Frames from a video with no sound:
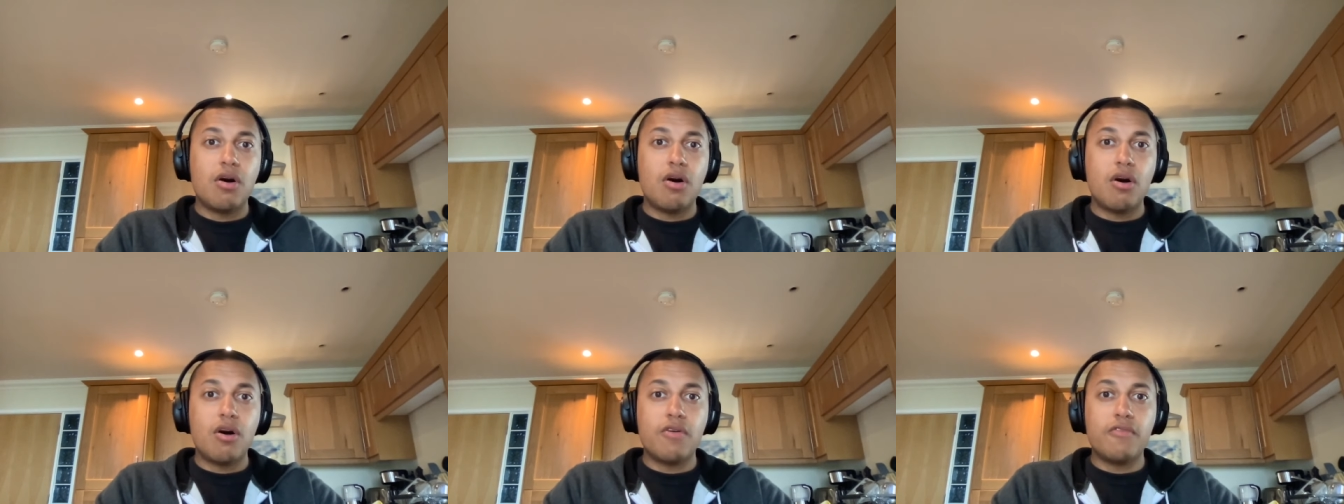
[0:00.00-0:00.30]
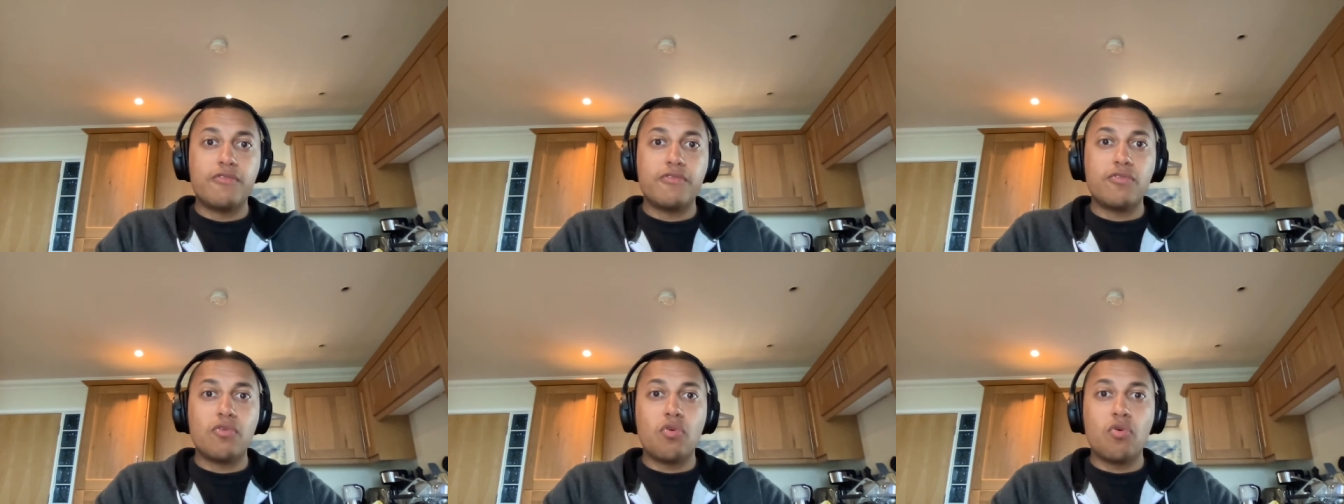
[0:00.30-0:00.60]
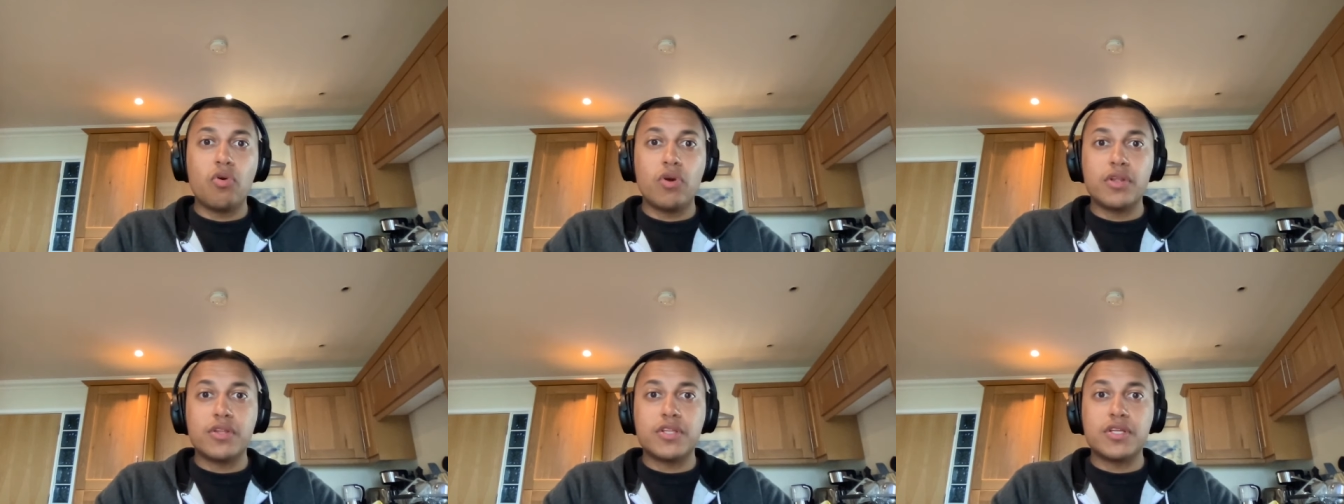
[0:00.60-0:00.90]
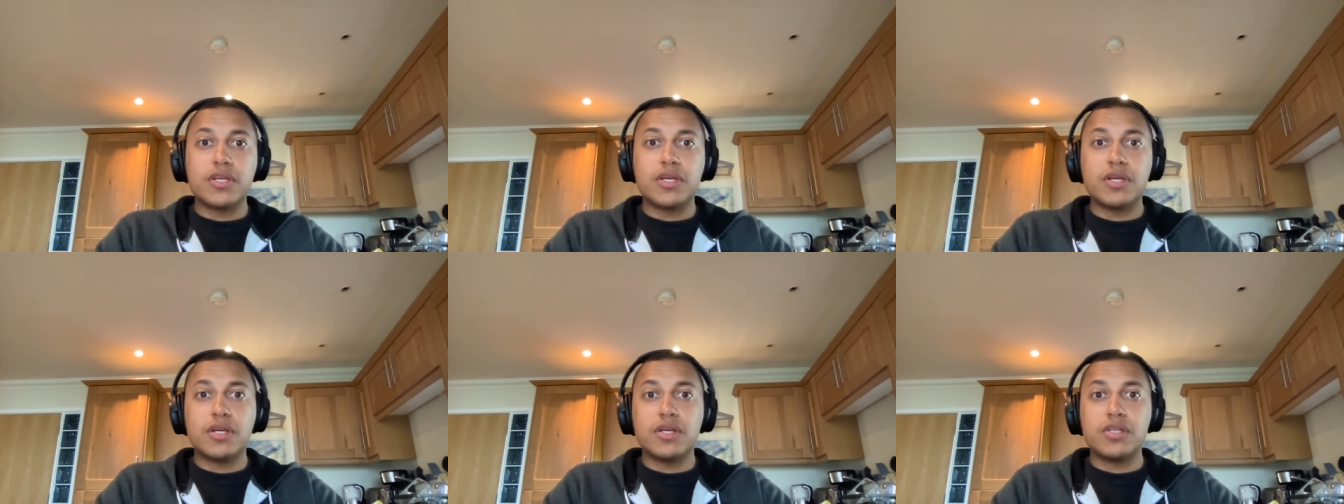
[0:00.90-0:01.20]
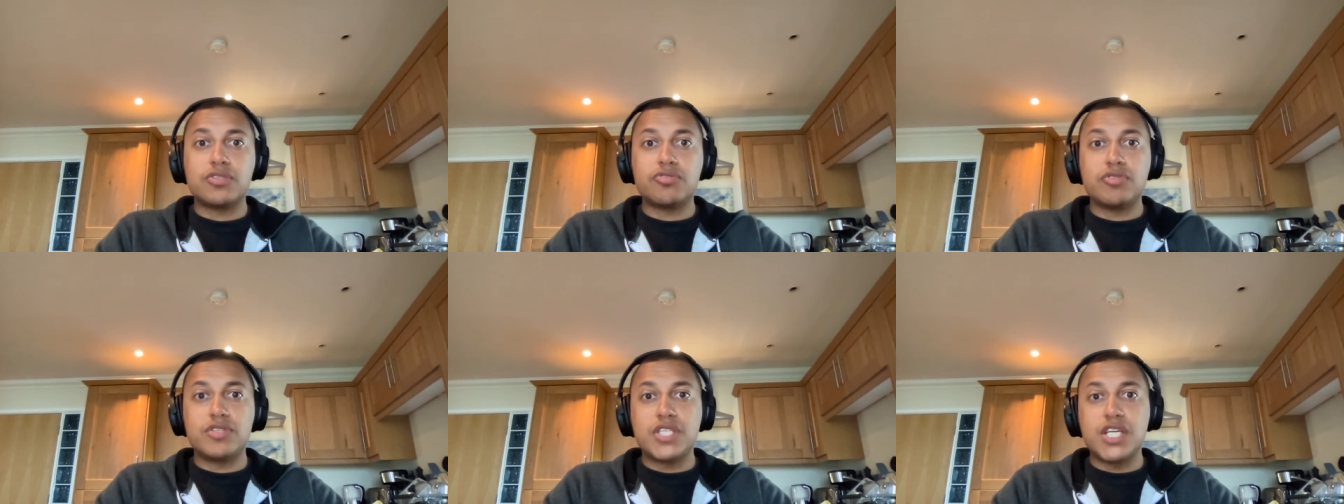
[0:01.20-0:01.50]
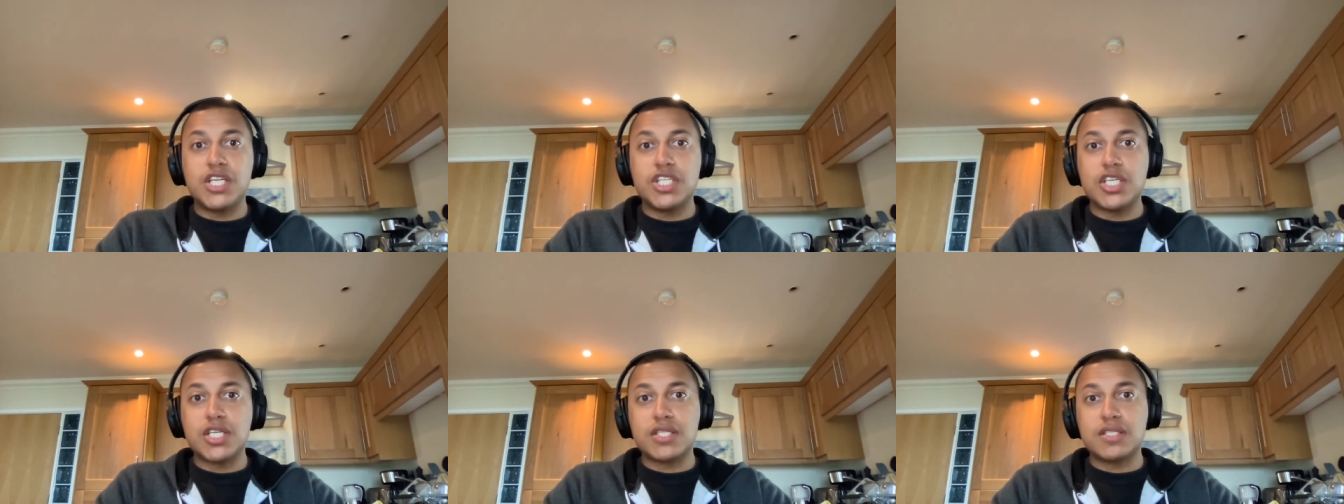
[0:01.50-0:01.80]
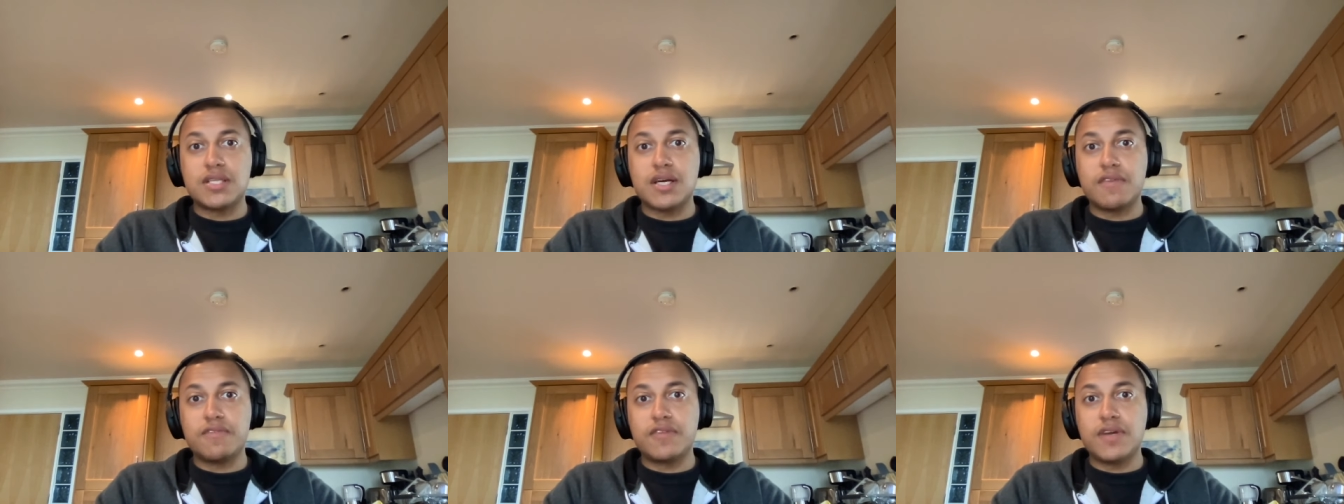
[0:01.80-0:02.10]
of all of the strategic
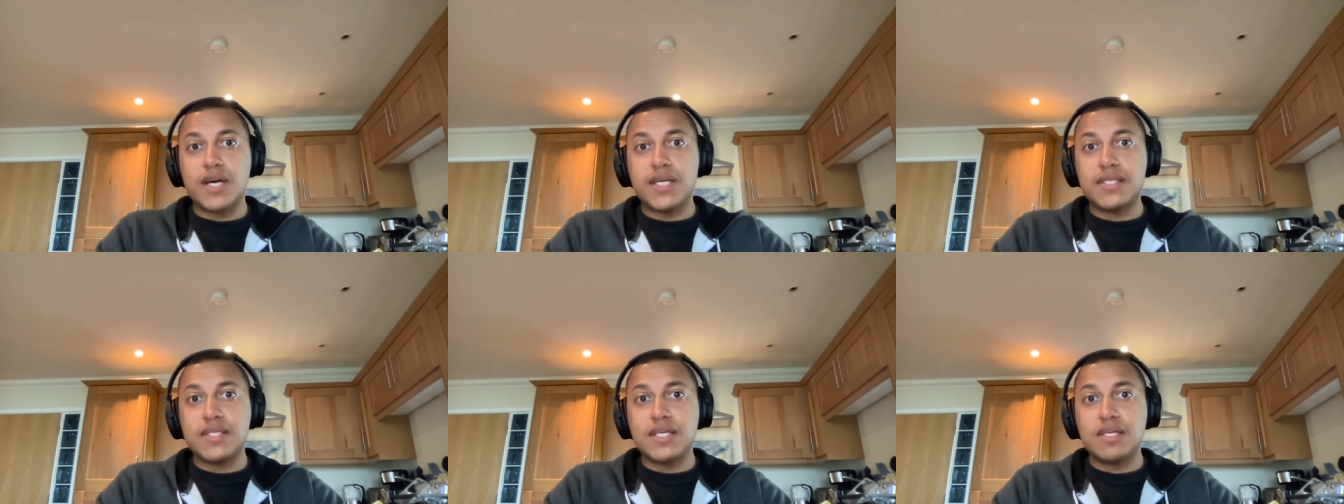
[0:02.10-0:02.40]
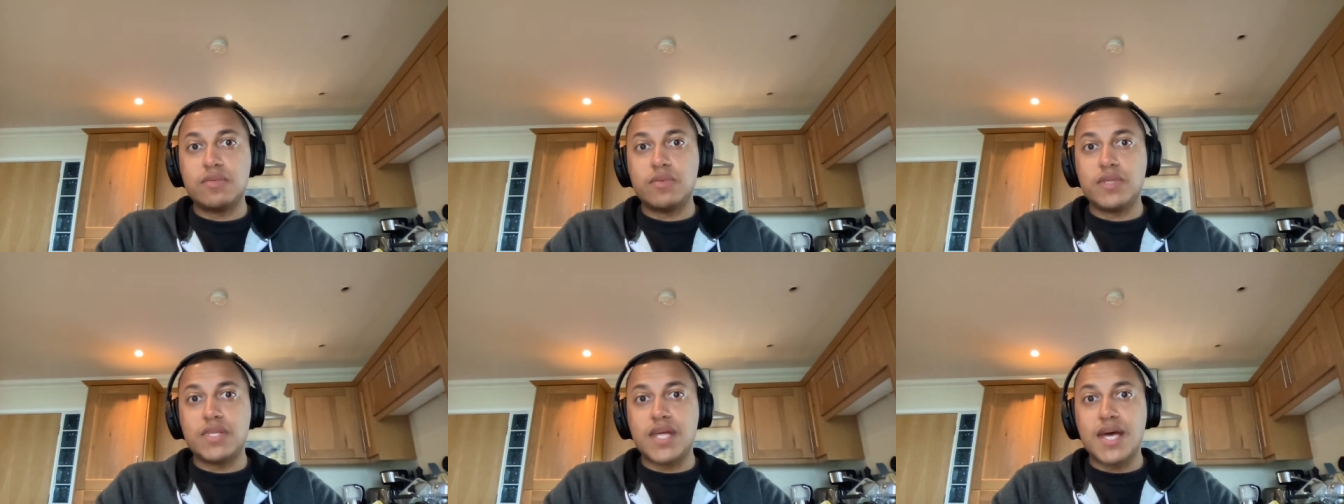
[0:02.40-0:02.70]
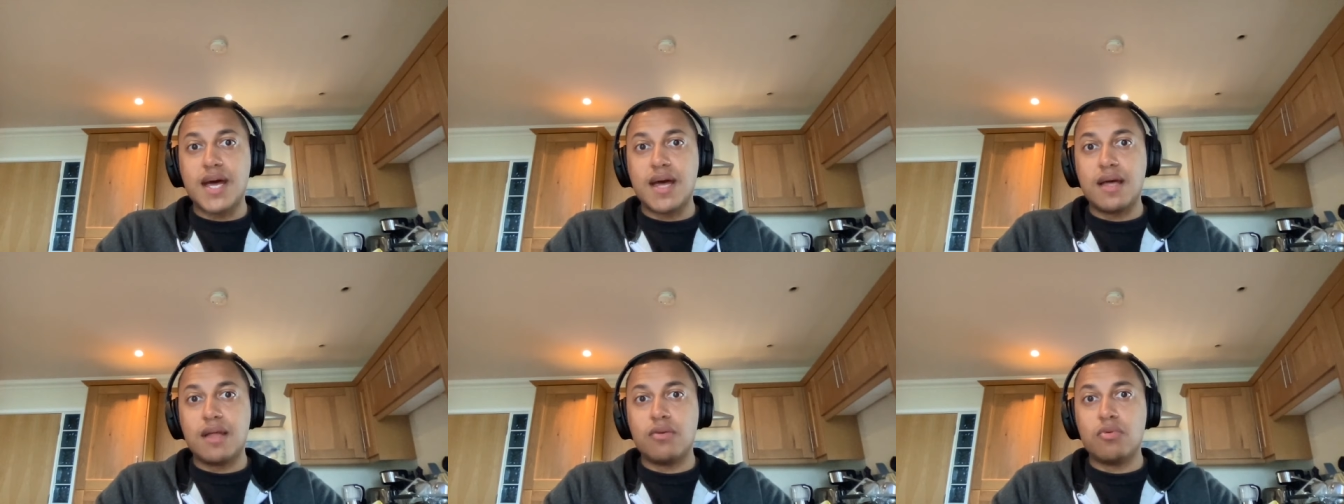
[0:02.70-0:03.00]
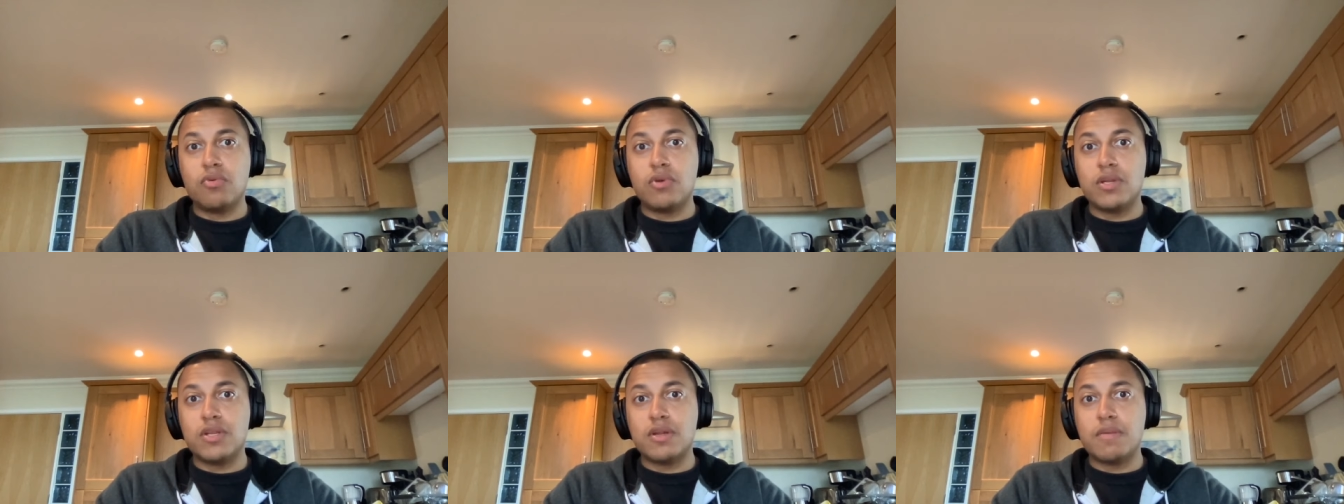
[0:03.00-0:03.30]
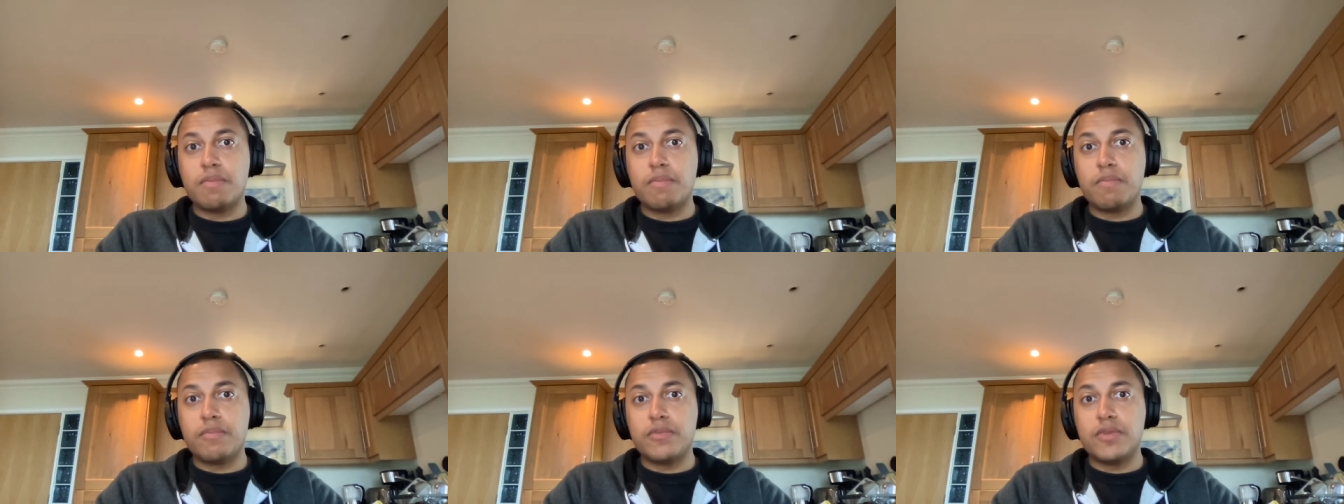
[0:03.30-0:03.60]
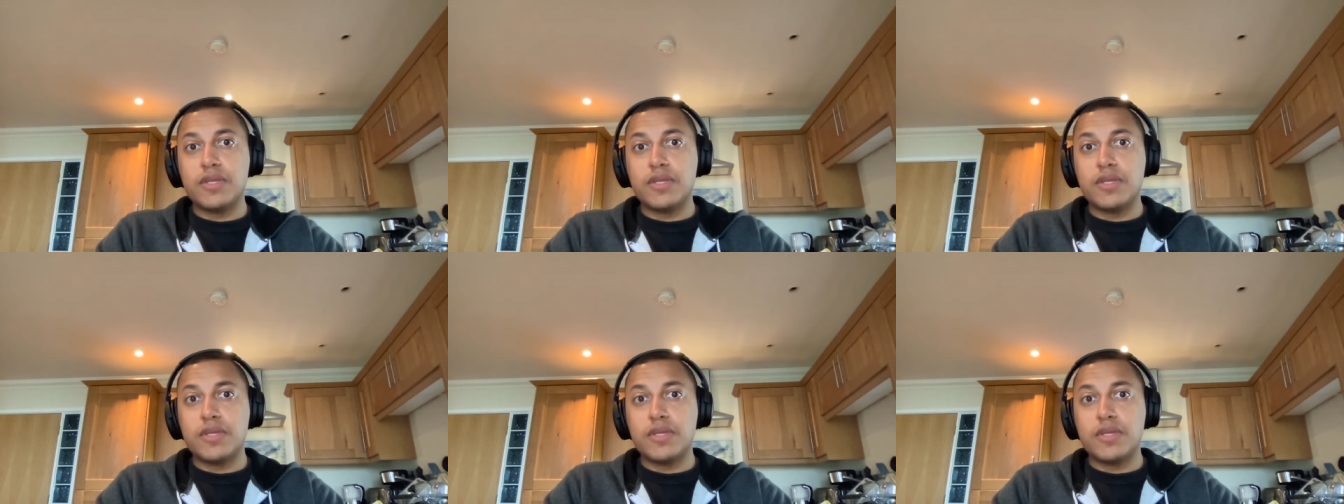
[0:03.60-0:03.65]
stuff that I did with that and all of the,